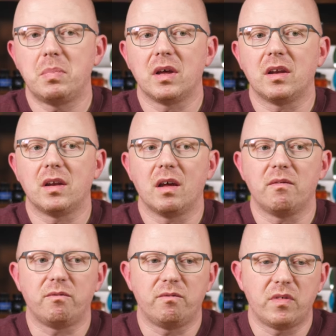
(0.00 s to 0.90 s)
been
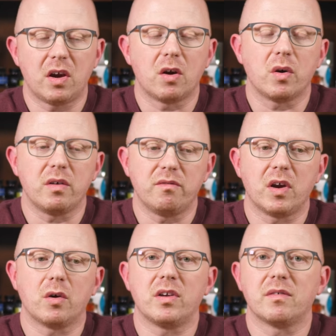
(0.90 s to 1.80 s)
a very,
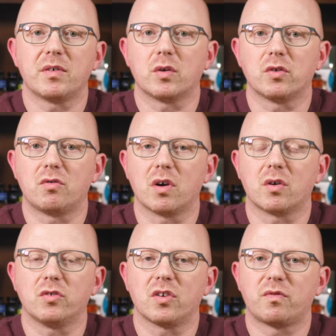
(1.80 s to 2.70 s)
very difficult
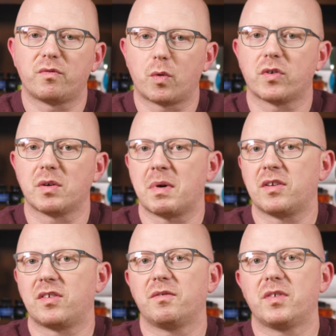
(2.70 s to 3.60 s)
struggle just forcing
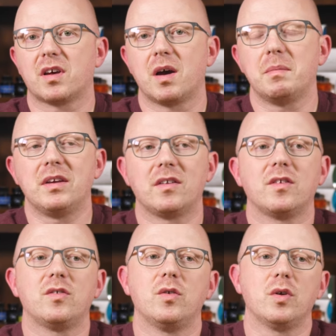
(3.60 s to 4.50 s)
myself to come into
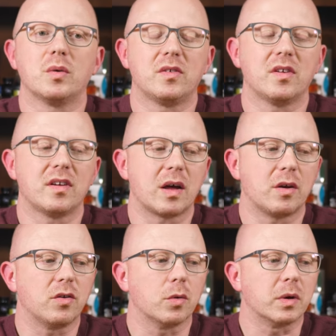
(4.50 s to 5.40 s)
the studio and sit
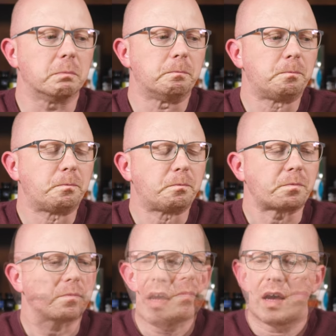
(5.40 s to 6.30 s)
down and do it.
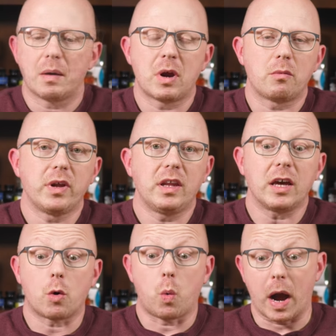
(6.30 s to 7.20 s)
I'm not
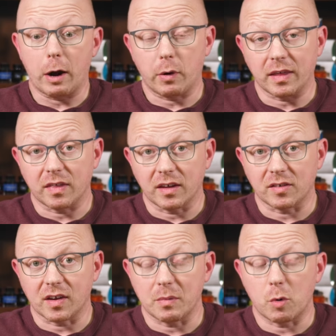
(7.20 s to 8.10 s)
really acquiring
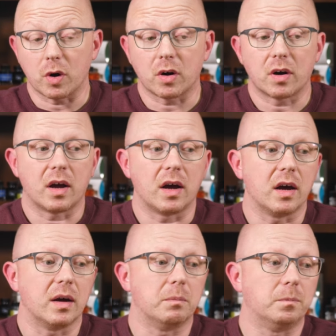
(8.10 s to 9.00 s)
things anymore.
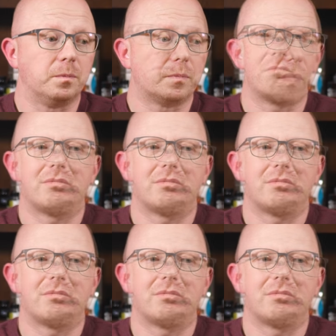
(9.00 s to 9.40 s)
Um,